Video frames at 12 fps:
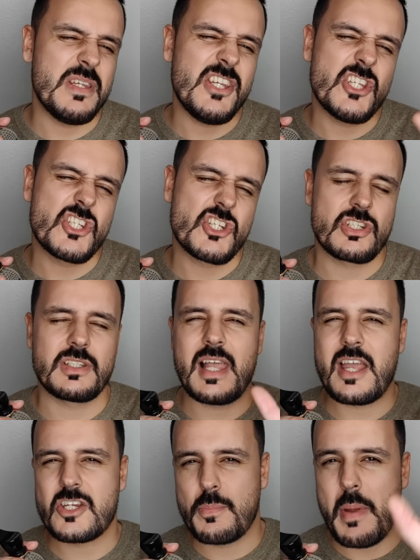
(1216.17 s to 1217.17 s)
peach
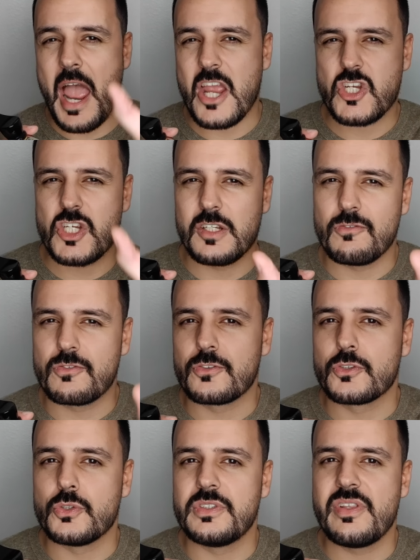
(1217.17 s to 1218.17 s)
slash passion
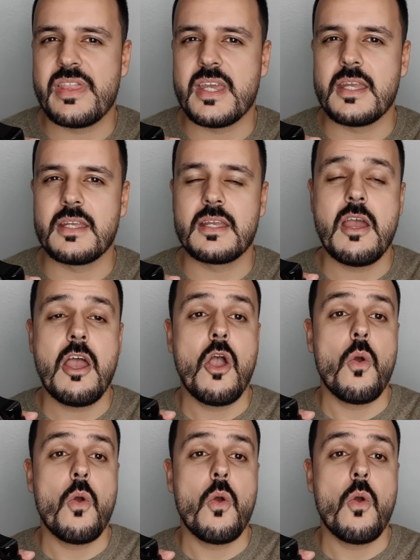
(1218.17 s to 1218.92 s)
fruit thing